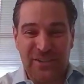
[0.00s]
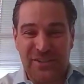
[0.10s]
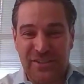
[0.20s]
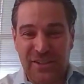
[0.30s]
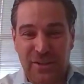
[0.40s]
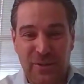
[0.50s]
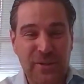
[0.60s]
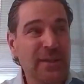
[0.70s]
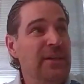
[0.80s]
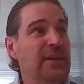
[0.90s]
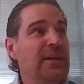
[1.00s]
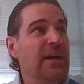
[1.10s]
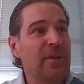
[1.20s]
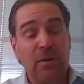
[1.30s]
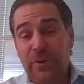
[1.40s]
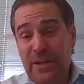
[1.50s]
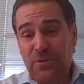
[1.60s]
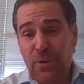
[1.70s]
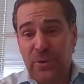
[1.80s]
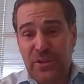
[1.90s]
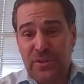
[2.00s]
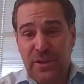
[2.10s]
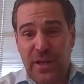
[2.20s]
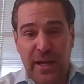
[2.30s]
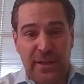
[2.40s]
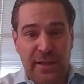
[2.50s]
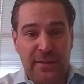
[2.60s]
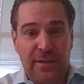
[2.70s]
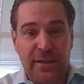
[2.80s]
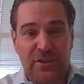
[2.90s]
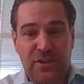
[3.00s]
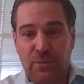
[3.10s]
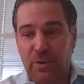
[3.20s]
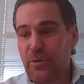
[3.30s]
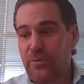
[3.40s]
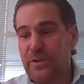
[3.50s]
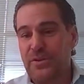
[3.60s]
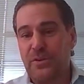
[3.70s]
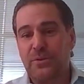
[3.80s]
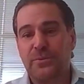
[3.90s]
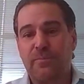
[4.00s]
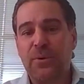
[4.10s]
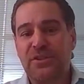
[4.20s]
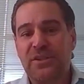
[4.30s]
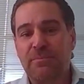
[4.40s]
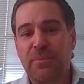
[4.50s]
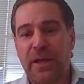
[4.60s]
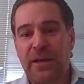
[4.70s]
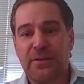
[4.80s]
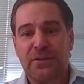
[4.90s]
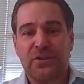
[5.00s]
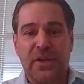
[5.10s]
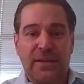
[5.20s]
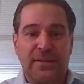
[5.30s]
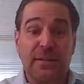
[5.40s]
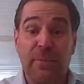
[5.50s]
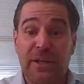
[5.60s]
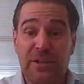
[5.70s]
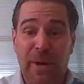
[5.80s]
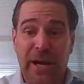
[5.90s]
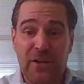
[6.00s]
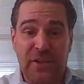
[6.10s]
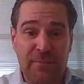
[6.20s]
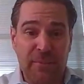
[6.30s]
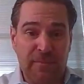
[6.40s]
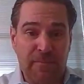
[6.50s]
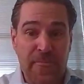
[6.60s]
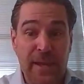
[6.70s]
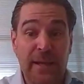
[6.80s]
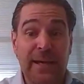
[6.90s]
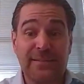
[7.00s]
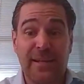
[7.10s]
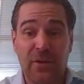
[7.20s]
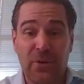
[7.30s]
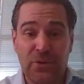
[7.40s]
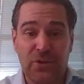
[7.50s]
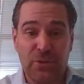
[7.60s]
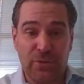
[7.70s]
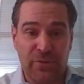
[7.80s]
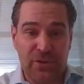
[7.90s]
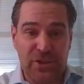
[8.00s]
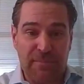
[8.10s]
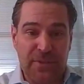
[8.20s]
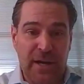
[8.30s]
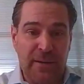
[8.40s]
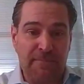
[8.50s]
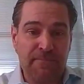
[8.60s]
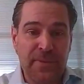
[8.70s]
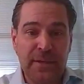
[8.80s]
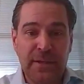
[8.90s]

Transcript: So you know fast forward to today and the niche that we're moving to we see millennials as the biggest buyer segment and that's going to hold true for some time